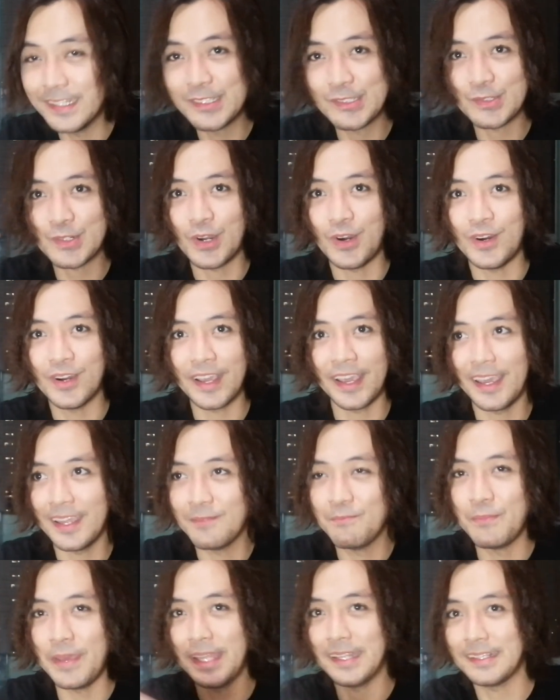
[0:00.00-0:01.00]
strong
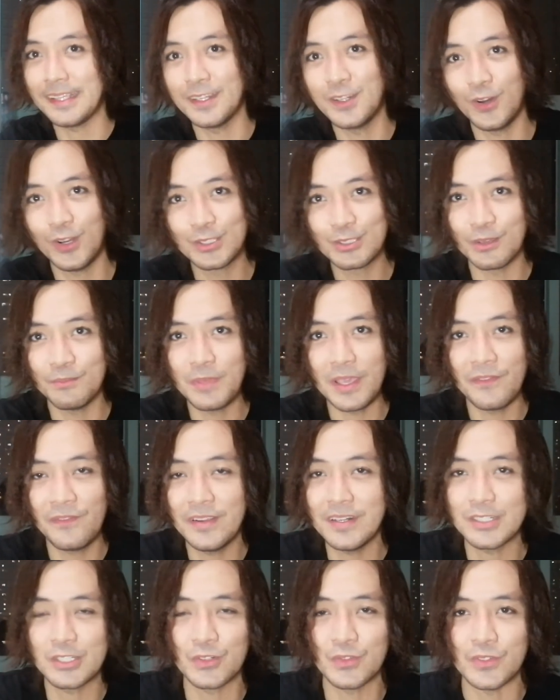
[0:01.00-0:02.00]
and men can also be
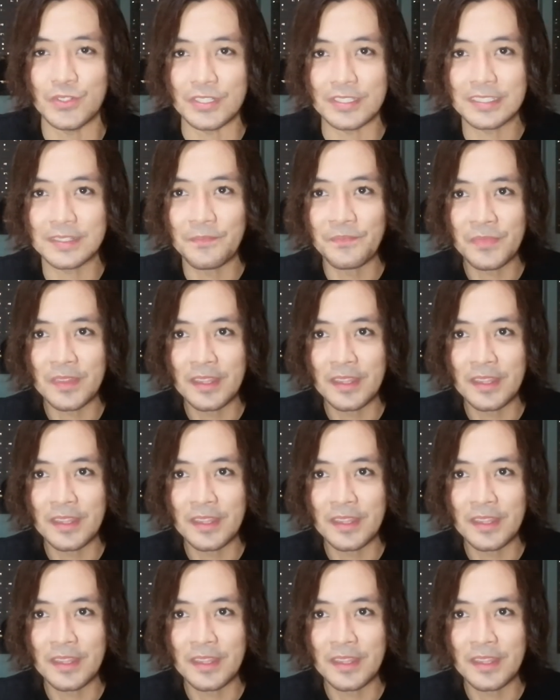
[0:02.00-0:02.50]
virtuous?